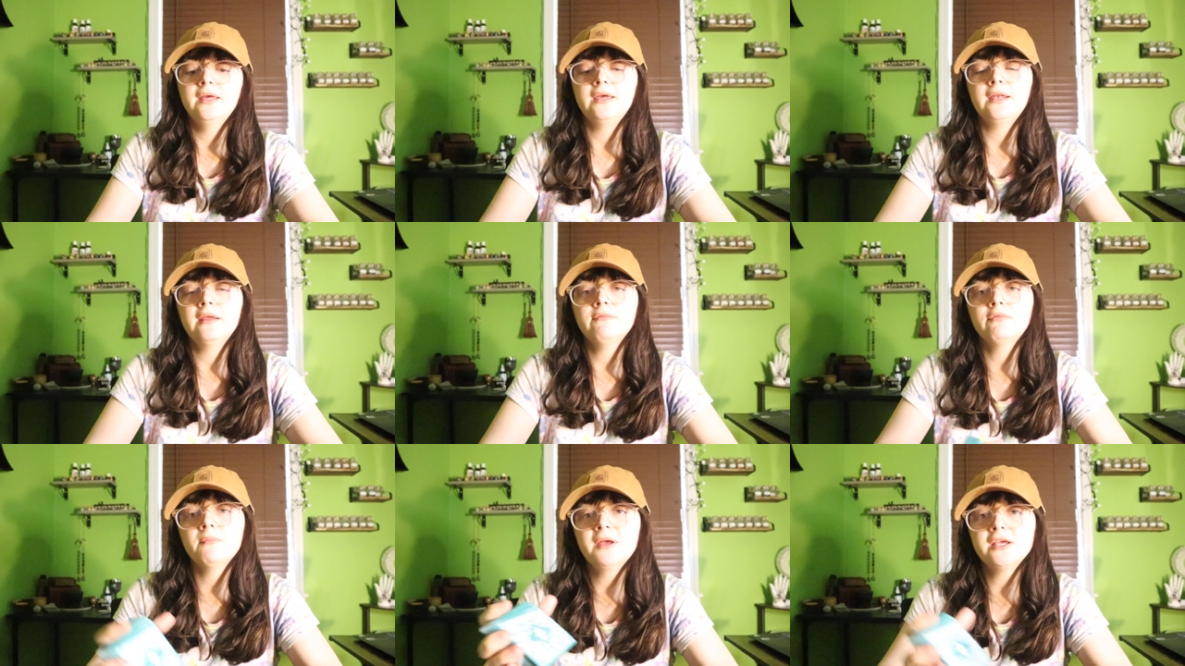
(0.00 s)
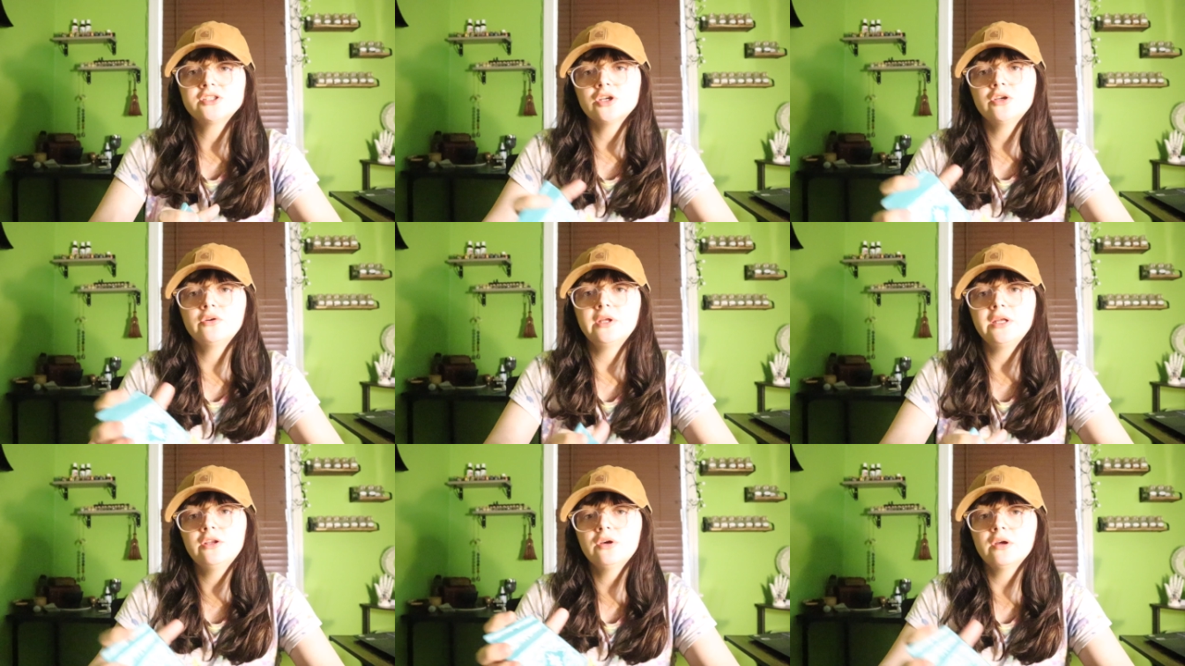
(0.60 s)
Any information you
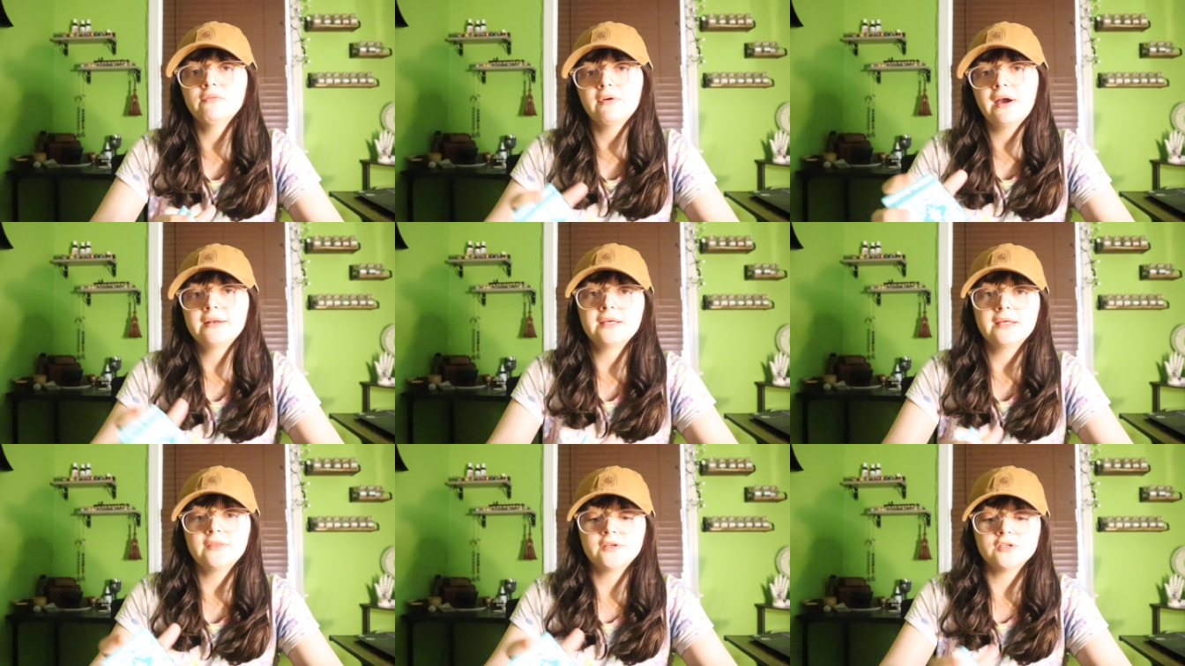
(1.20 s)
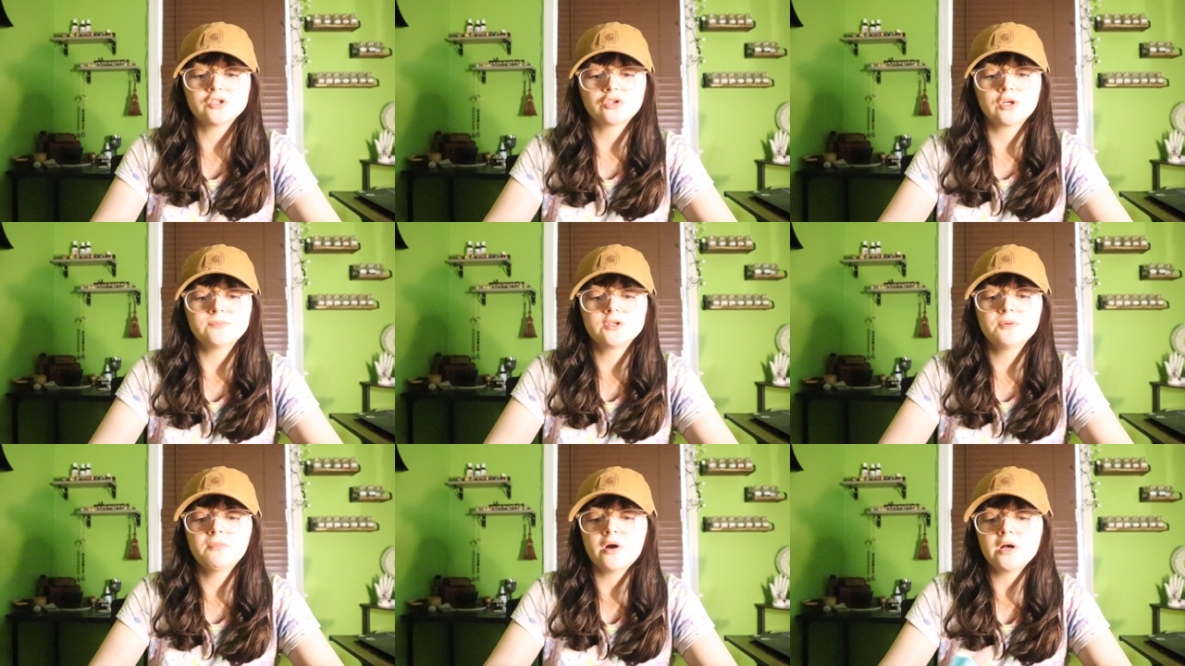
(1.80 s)
need, you can find it in the
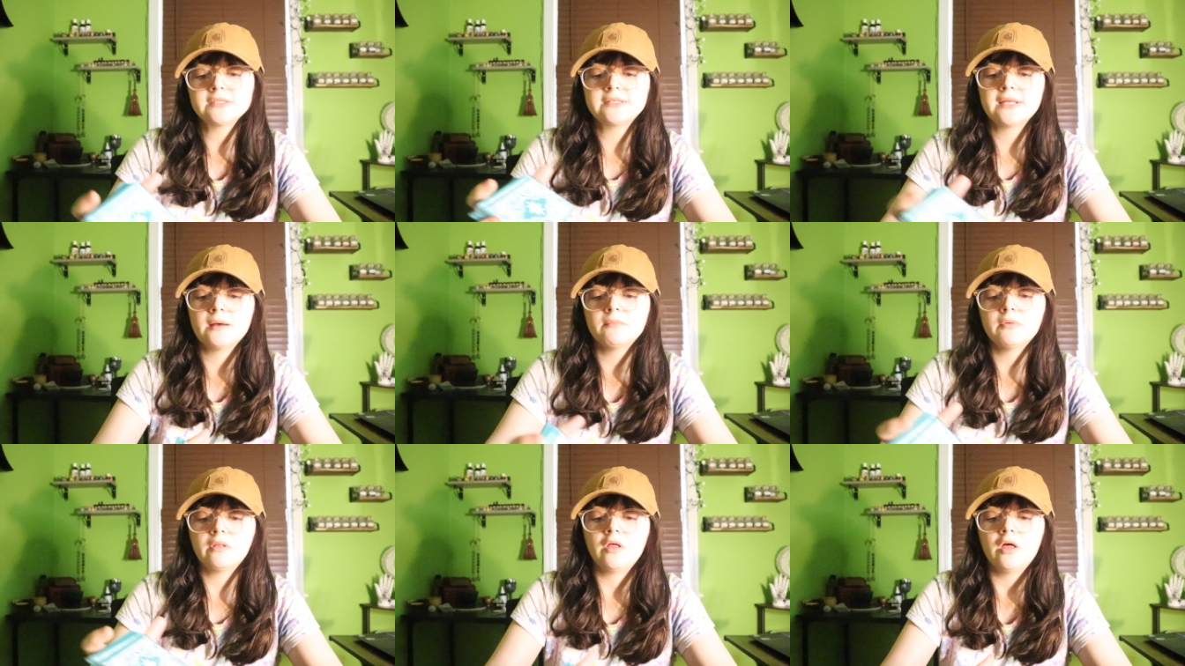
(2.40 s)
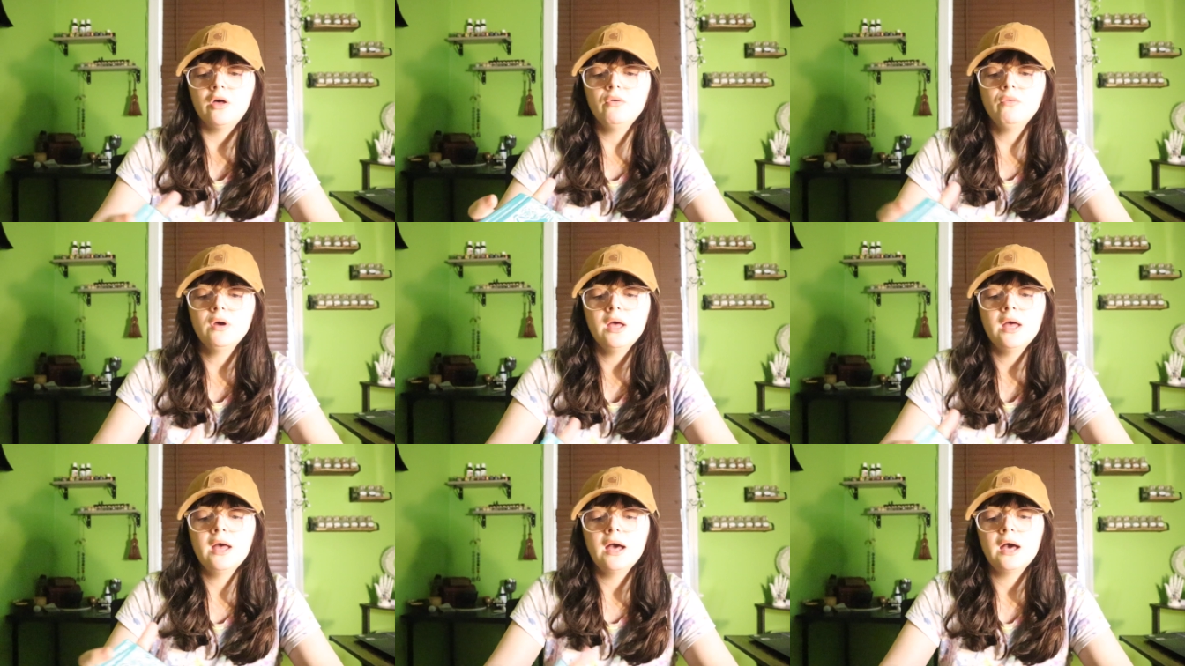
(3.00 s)
description box down below.
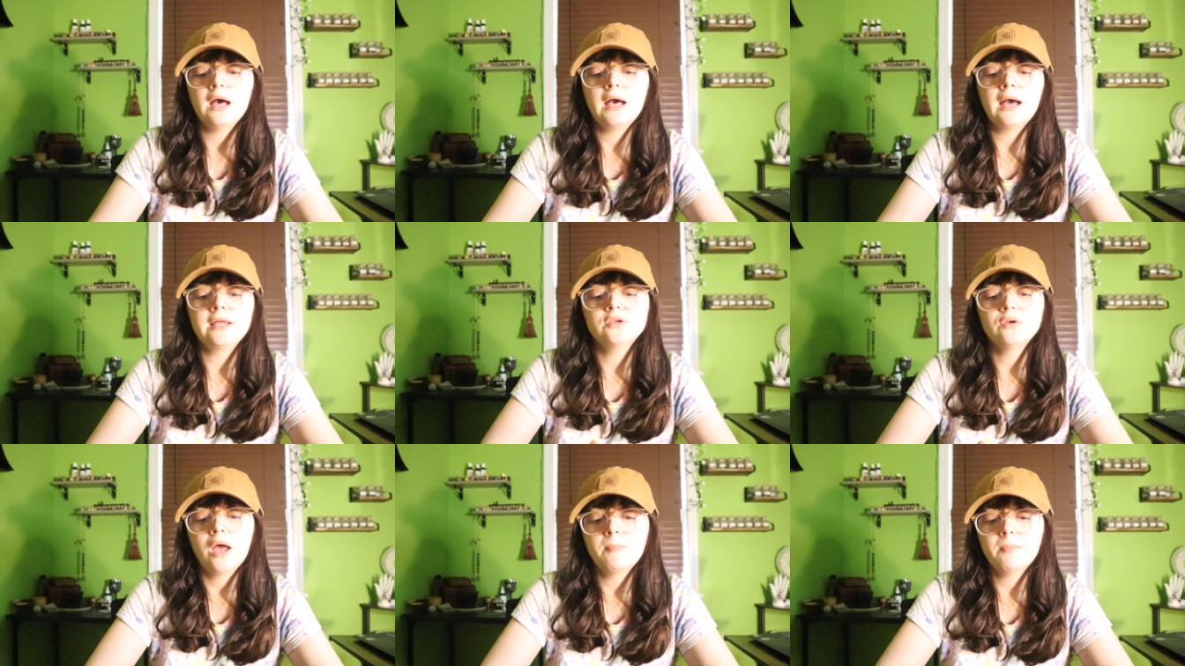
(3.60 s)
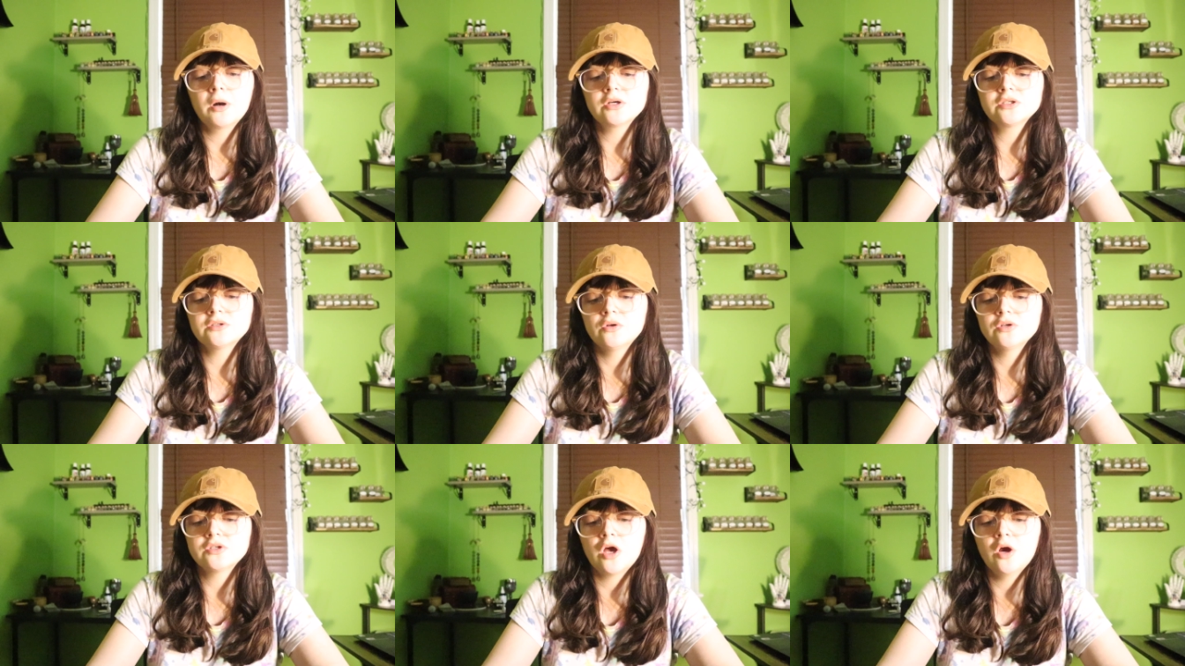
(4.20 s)
Uh, I do have
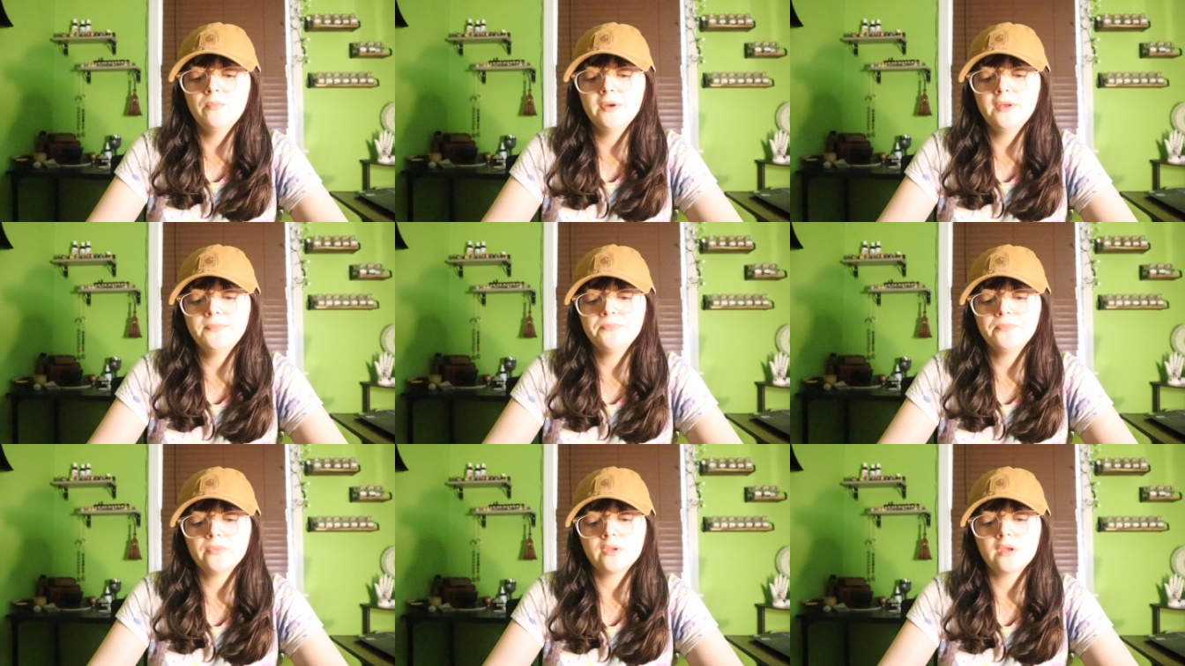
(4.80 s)
personals open.